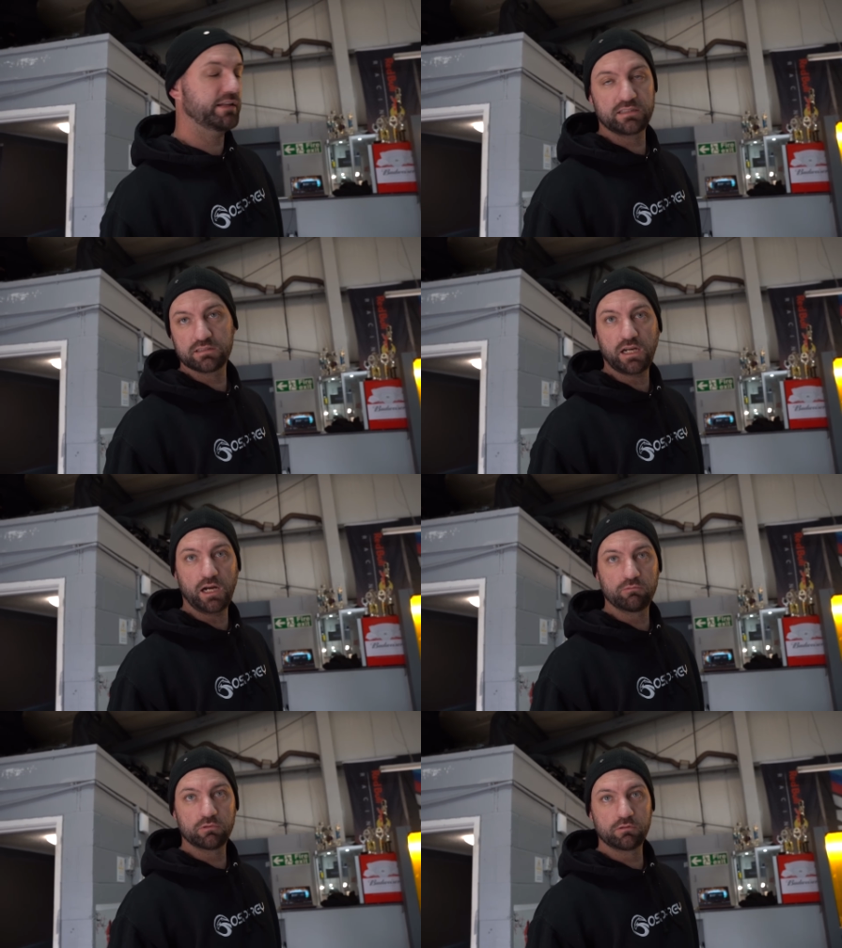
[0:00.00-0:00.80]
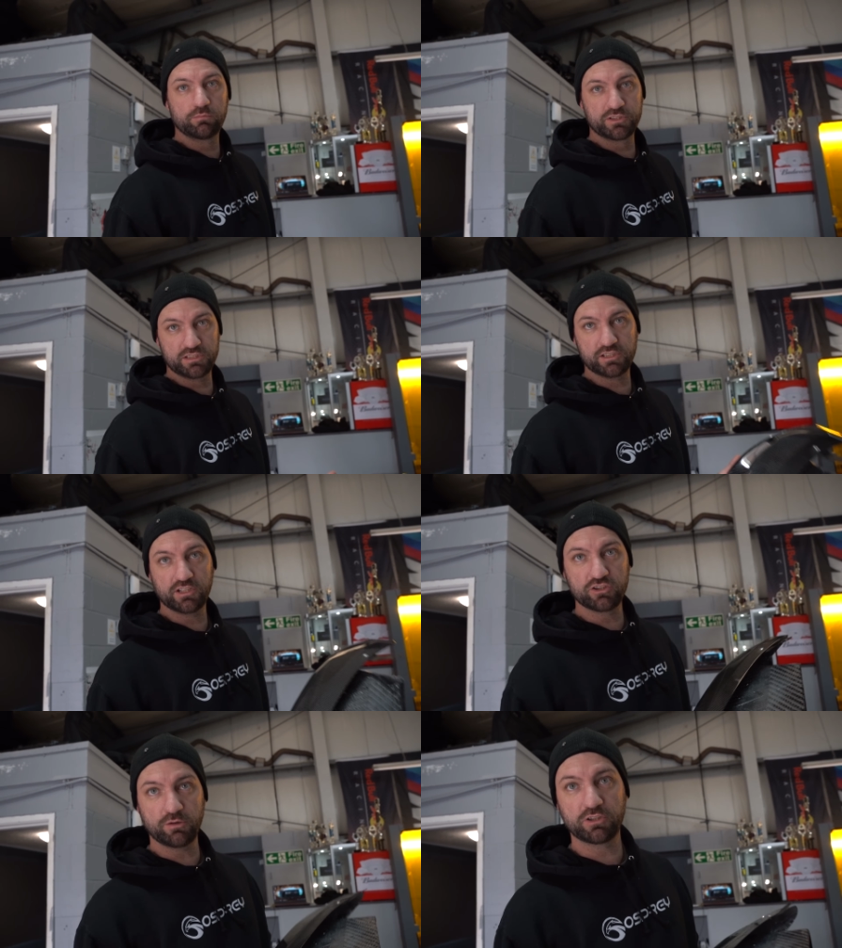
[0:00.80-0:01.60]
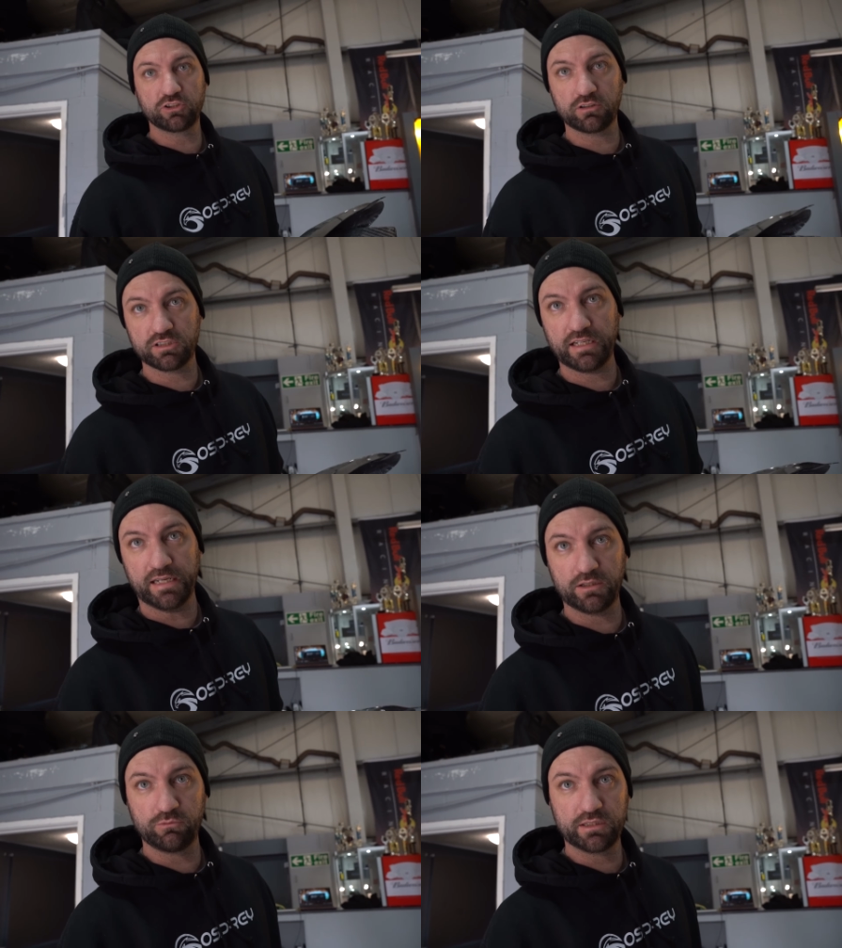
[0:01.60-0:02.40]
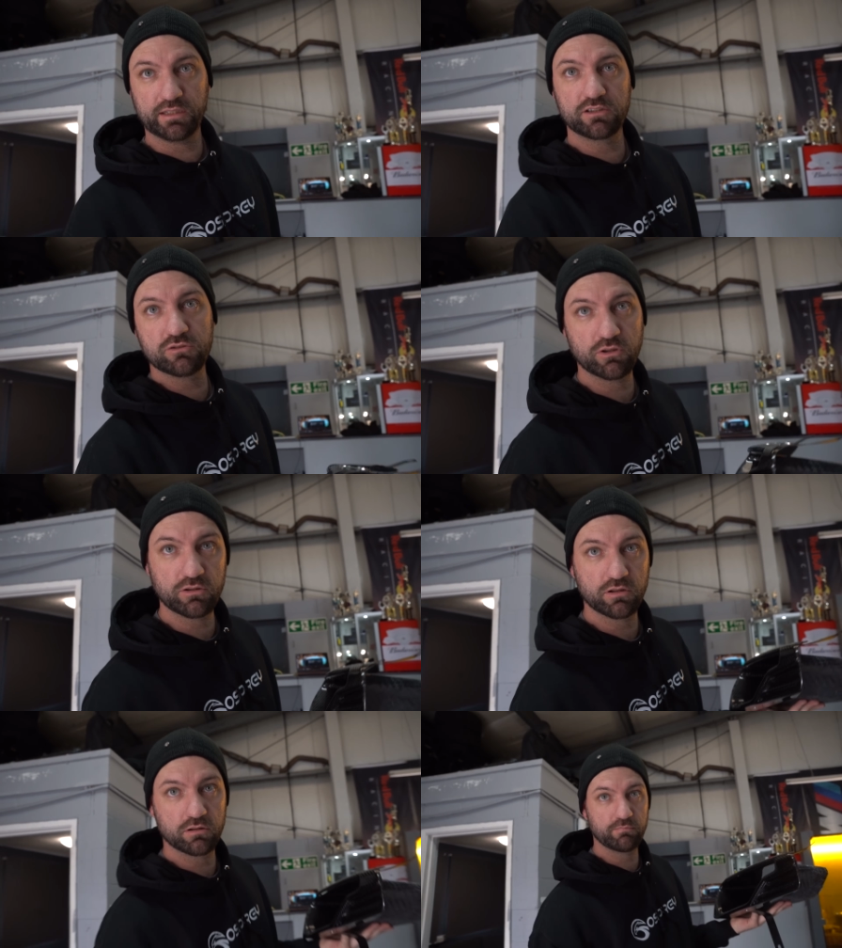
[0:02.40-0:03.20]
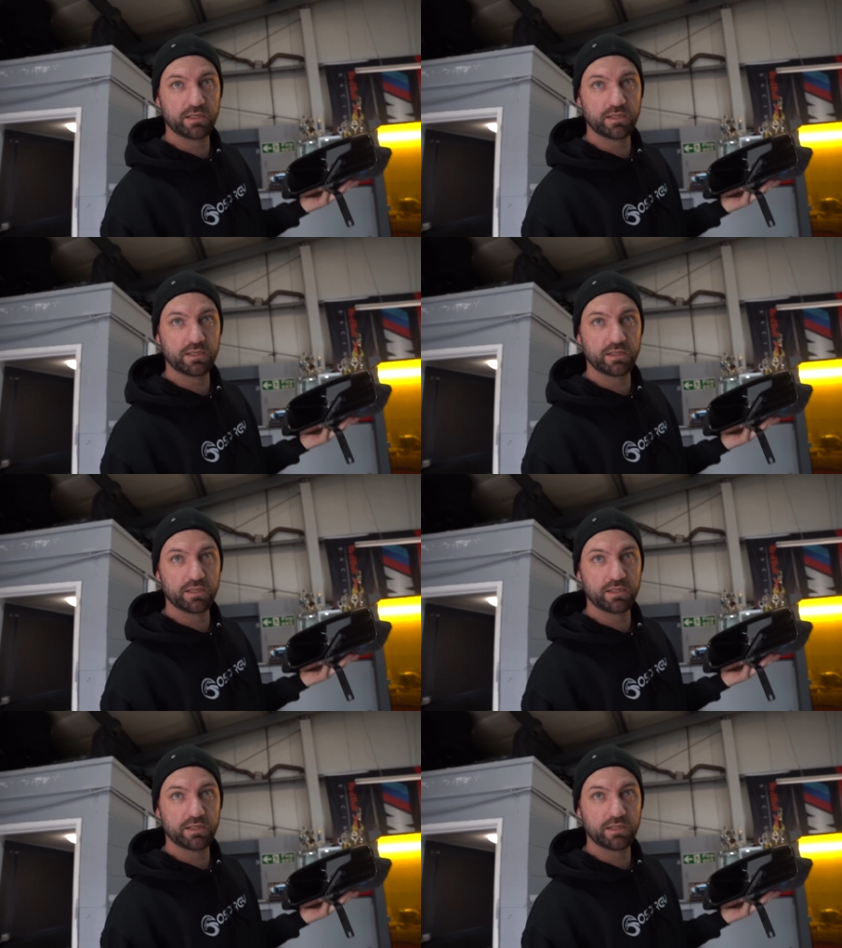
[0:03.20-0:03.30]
that, I will position the turbocharger and we can get to work